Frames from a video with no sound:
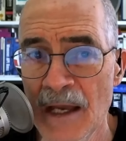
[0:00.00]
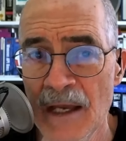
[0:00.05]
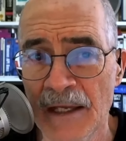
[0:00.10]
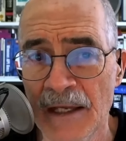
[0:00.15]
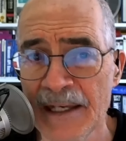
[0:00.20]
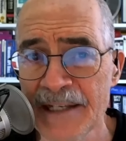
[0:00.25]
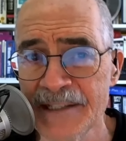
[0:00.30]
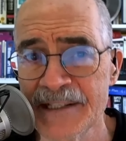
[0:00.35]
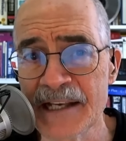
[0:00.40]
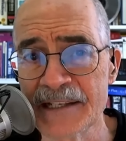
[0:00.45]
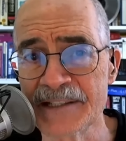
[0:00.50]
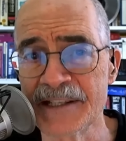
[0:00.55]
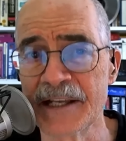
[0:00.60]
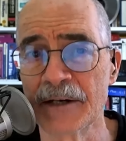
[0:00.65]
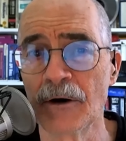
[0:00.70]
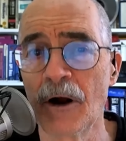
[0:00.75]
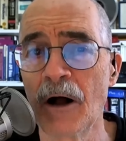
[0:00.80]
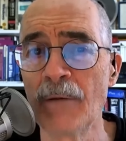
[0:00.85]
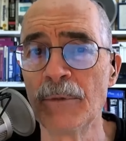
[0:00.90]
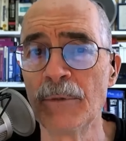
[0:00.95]
He says there are
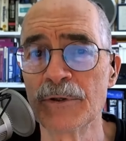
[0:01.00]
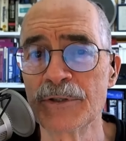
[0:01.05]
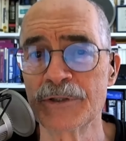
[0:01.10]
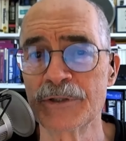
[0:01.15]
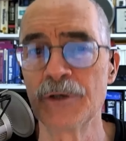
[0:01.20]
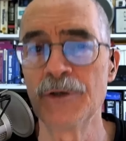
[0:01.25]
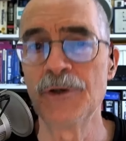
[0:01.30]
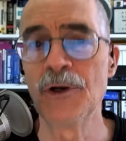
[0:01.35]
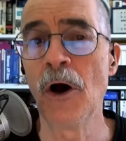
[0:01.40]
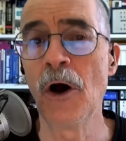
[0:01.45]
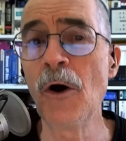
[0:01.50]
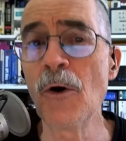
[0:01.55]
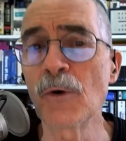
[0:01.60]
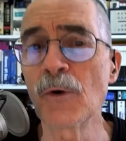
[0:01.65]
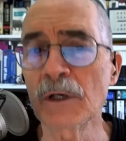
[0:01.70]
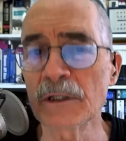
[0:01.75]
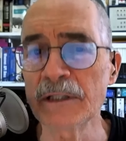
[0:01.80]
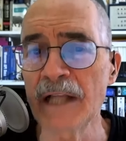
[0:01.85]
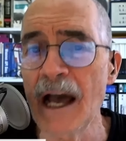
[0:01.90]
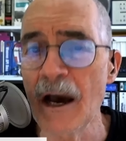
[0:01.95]
almost no
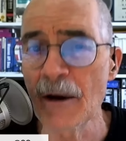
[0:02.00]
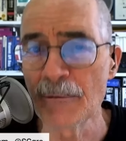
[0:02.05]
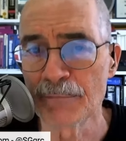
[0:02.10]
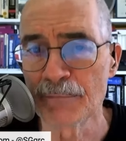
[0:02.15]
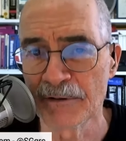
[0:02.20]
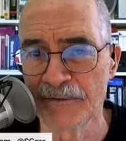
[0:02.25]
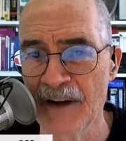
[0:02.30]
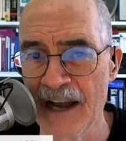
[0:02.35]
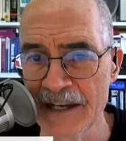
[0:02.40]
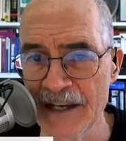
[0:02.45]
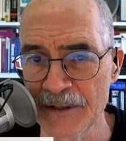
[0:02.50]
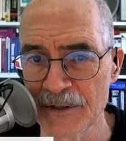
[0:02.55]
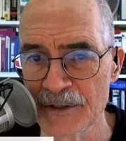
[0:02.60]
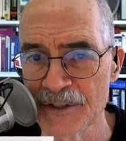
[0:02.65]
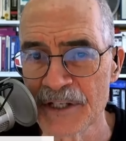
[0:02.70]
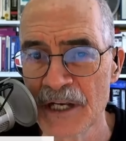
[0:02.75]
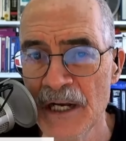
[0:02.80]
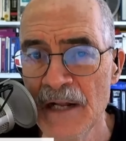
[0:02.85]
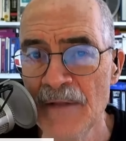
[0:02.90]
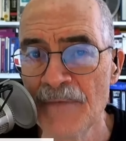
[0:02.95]
cloud
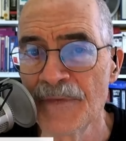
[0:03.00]
providers